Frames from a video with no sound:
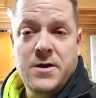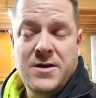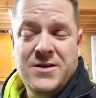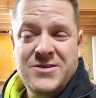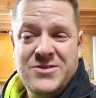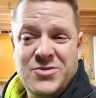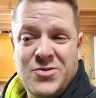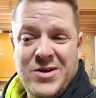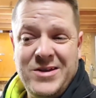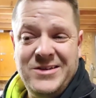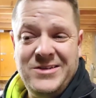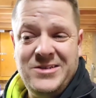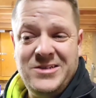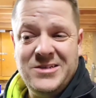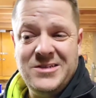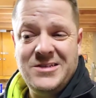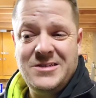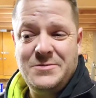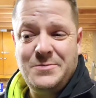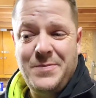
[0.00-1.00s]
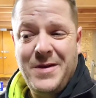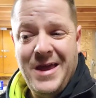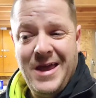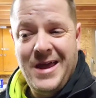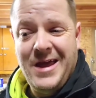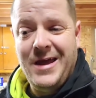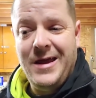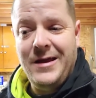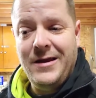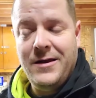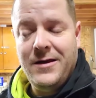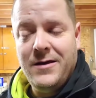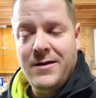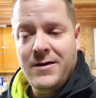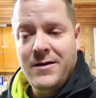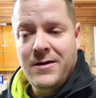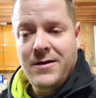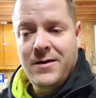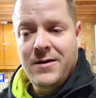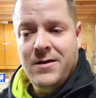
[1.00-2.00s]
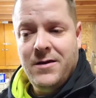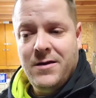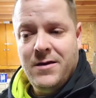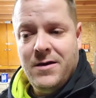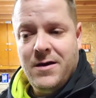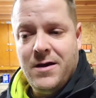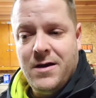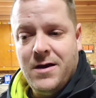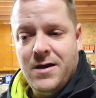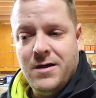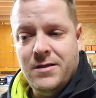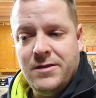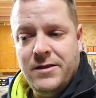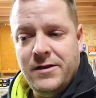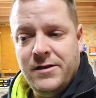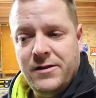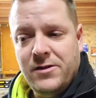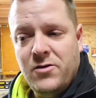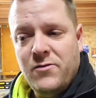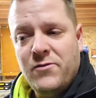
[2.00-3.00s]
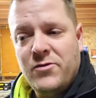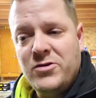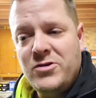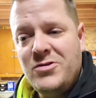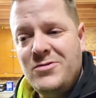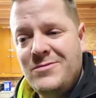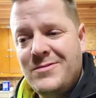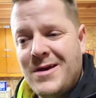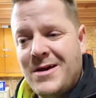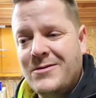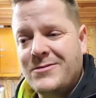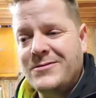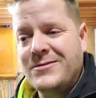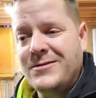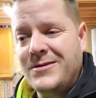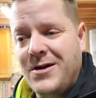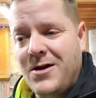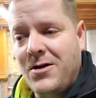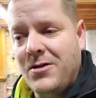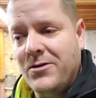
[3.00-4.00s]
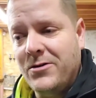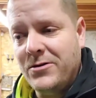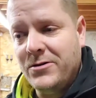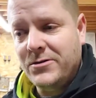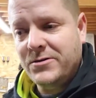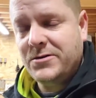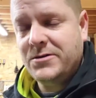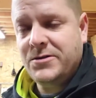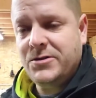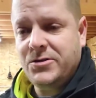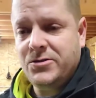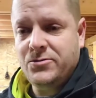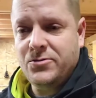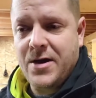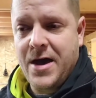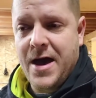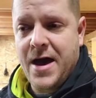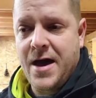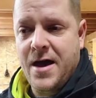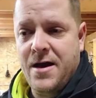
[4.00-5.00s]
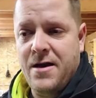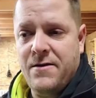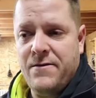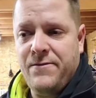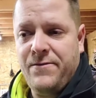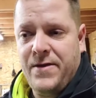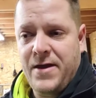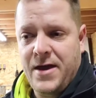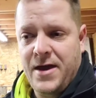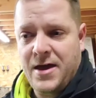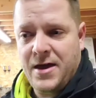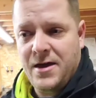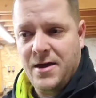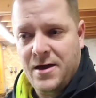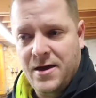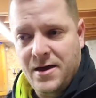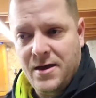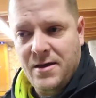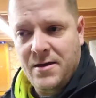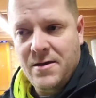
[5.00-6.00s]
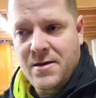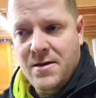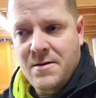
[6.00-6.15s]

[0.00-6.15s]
So I just paid a little over $2,000 to have a